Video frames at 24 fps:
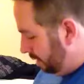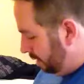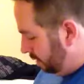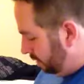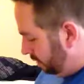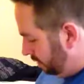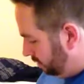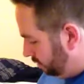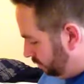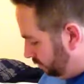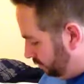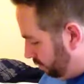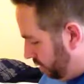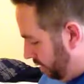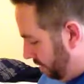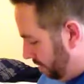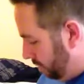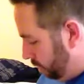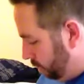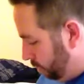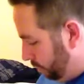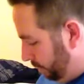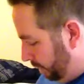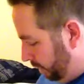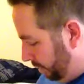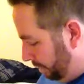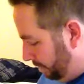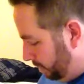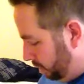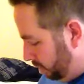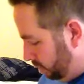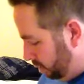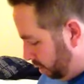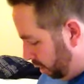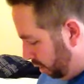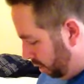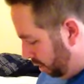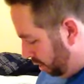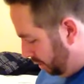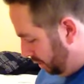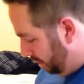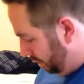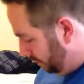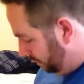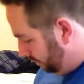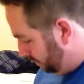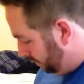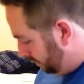"The trouble will be
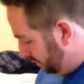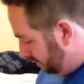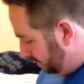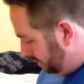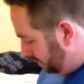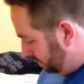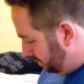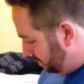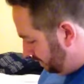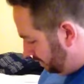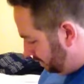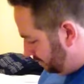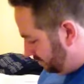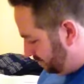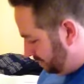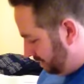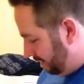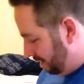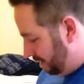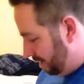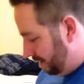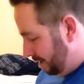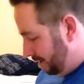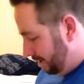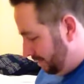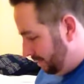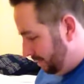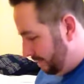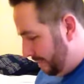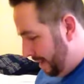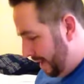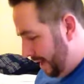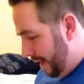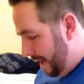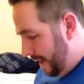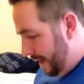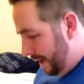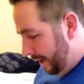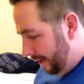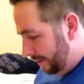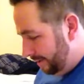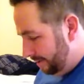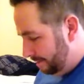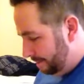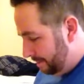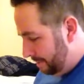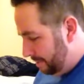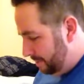yours," said she, "for my
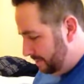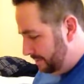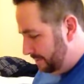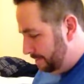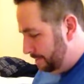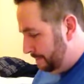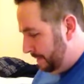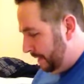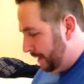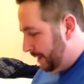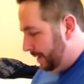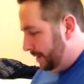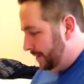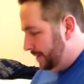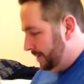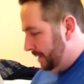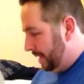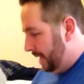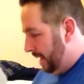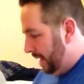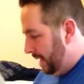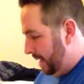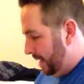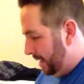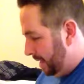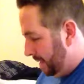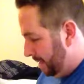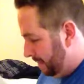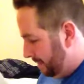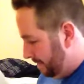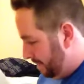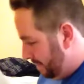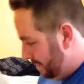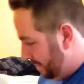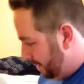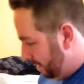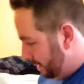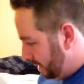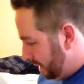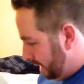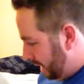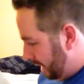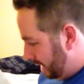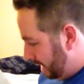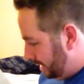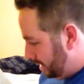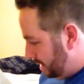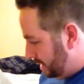husband is bigger than I am,
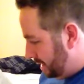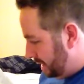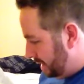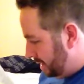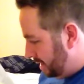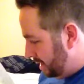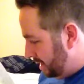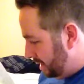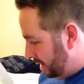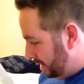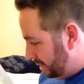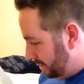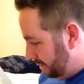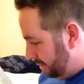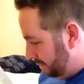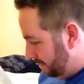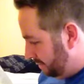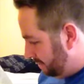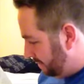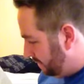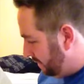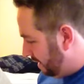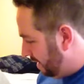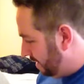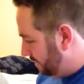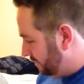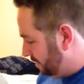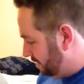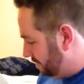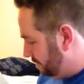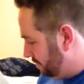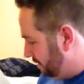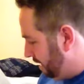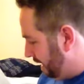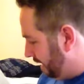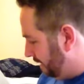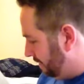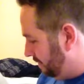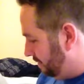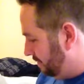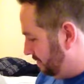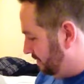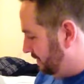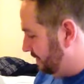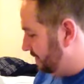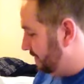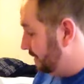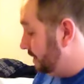and his favourite
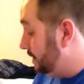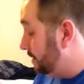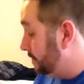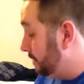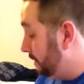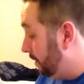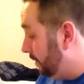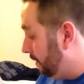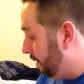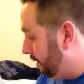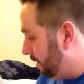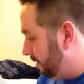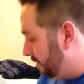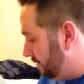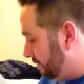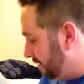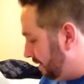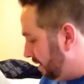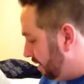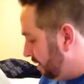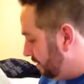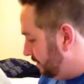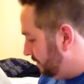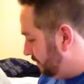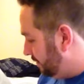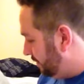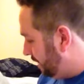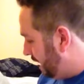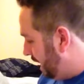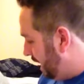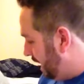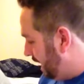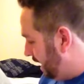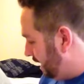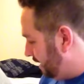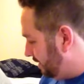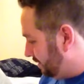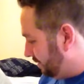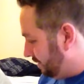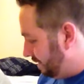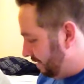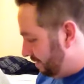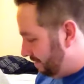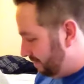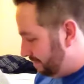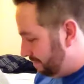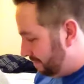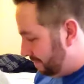breakfast is little boys, fried,
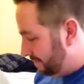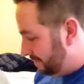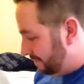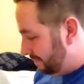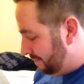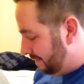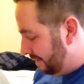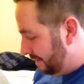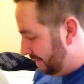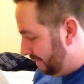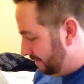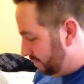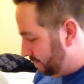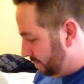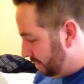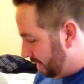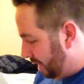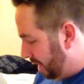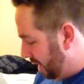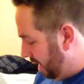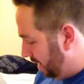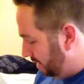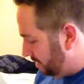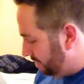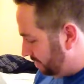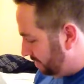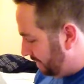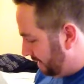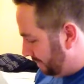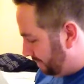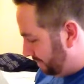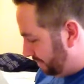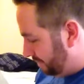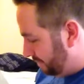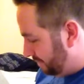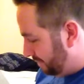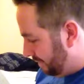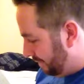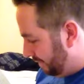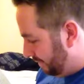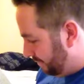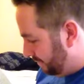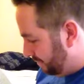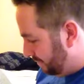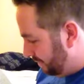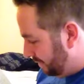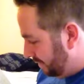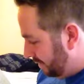crisp, and served with hot pepper
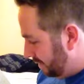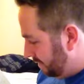sauce.